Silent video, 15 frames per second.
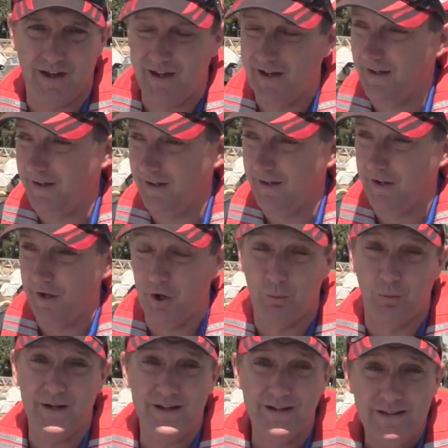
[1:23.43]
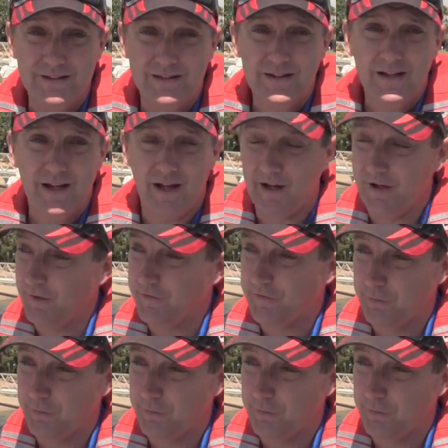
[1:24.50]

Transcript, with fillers: uh, arena, and